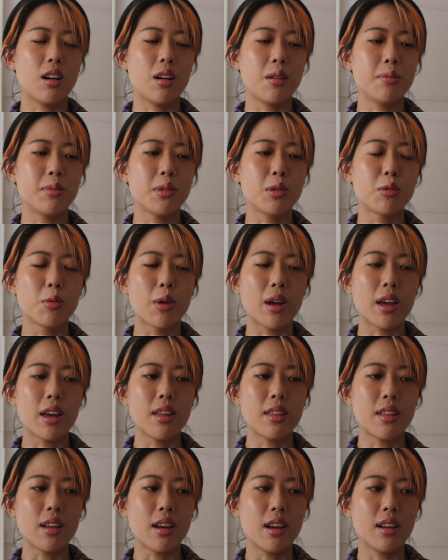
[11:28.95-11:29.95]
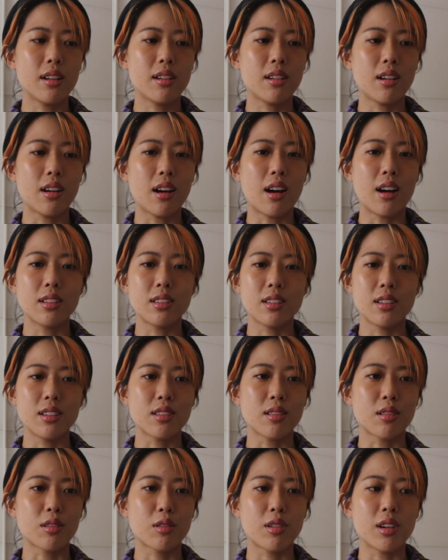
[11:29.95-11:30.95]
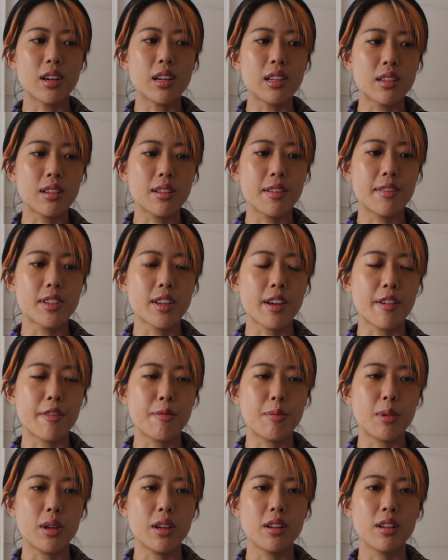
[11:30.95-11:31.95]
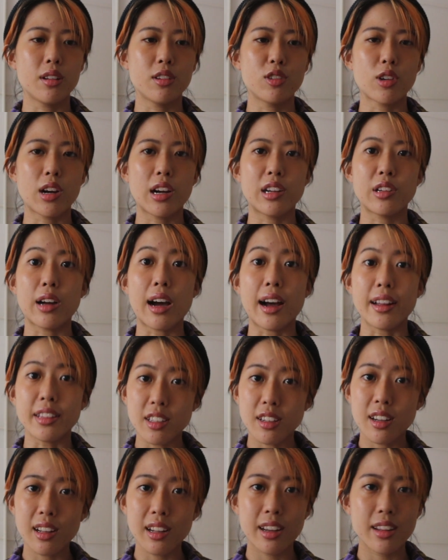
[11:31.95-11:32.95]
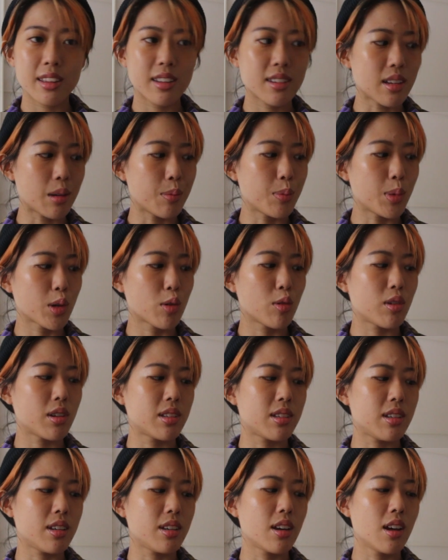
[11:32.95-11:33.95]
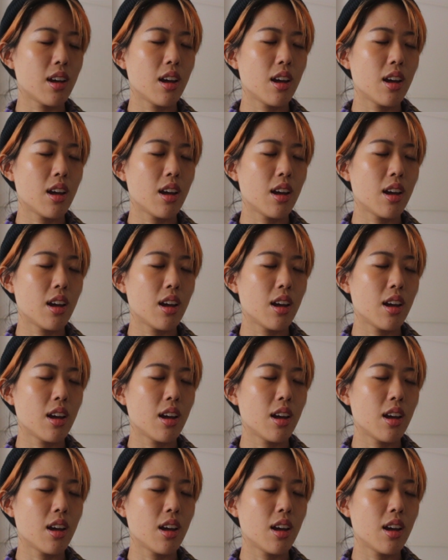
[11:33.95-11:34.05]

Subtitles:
the way that artists or creatives have been trying to articulate this ambiguity.